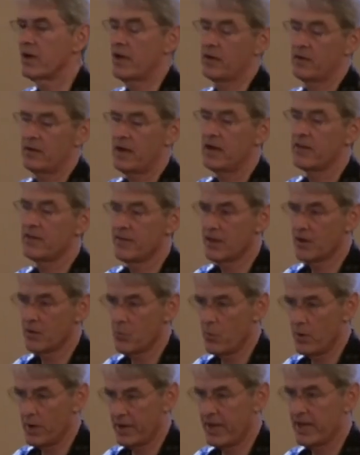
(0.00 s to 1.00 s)
I, uh, I, think
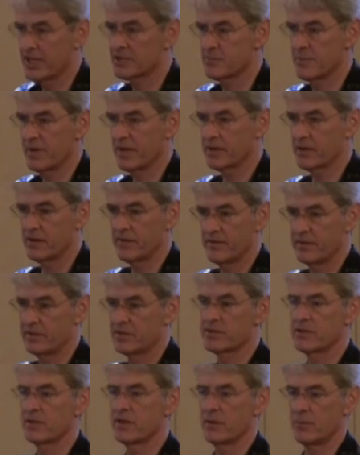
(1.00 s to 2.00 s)
one aspect of it
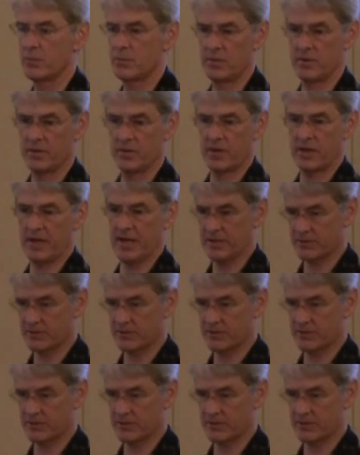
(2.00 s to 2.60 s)
is that uh,